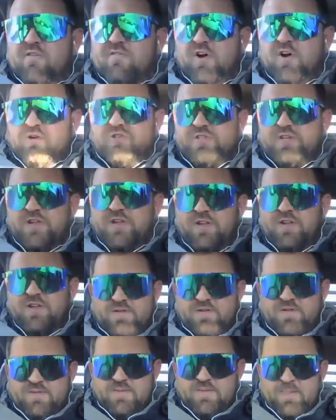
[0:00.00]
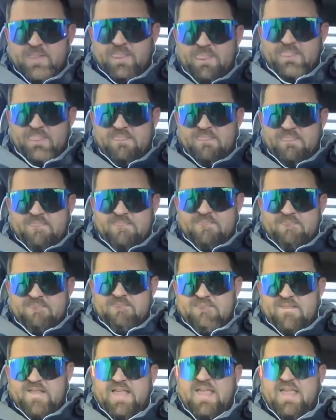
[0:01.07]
to go first? To